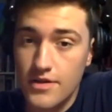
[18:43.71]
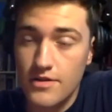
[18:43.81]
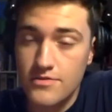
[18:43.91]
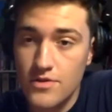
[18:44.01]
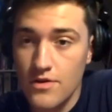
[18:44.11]

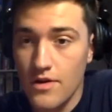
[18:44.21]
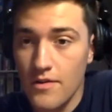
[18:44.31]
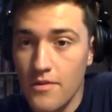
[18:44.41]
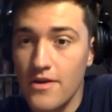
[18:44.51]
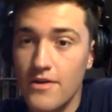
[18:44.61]
And so I
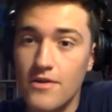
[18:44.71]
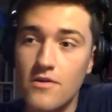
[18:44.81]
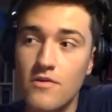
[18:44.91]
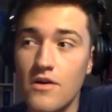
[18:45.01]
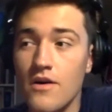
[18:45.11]
wanted to
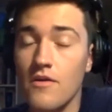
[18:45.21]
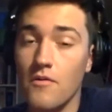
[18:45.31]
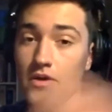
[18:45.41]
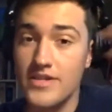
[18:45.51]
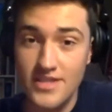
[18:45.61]
know,
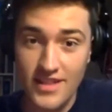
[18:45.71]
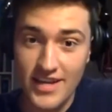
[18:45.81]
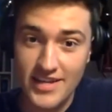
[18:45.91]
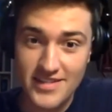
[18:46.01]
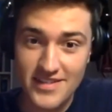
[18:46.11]
what is it
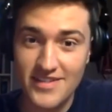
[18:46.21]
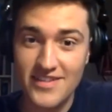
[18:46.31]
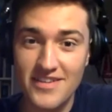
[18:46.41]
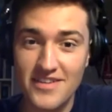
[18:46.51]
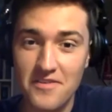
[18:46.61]
like
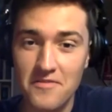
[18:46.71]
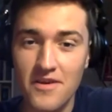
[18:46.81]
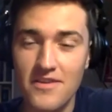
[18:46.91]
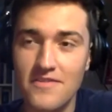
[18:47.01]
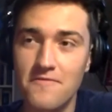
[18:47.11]
to run